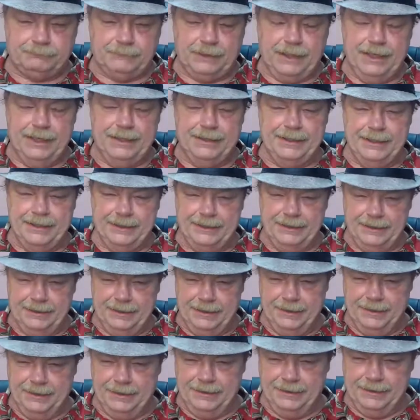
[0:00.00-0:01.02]
And then
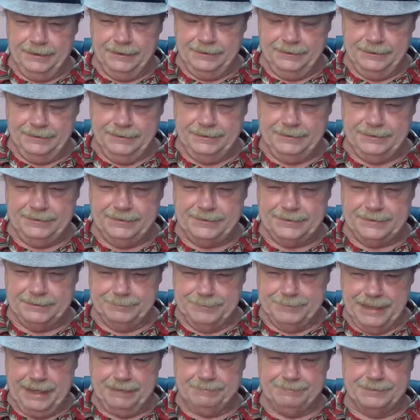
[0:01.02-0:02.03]

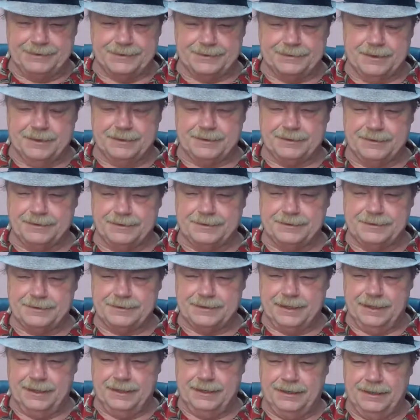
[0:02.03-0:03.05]
some dive
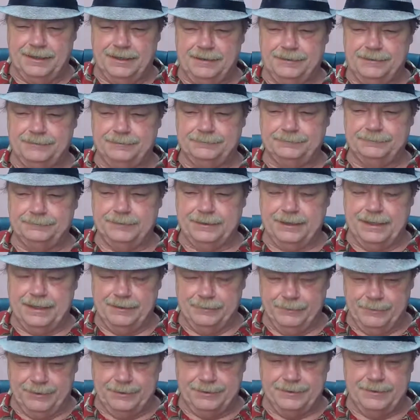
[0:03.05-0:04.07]
instructors
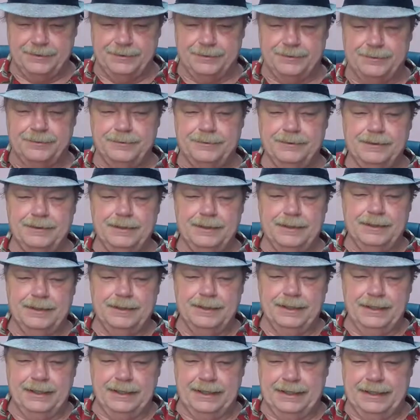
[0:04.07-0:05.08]
get with you
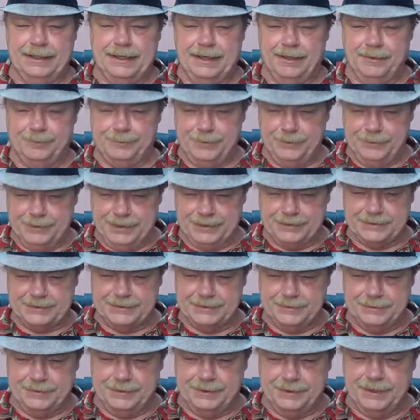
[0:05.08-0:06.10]
and help you get
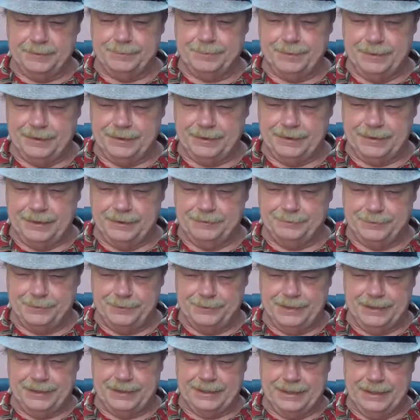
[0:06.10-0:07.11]
suited up, help
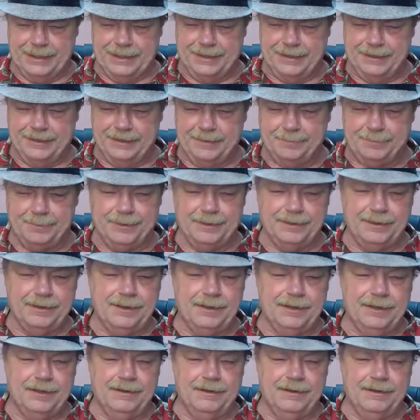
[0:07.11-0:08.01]
you get kitted up.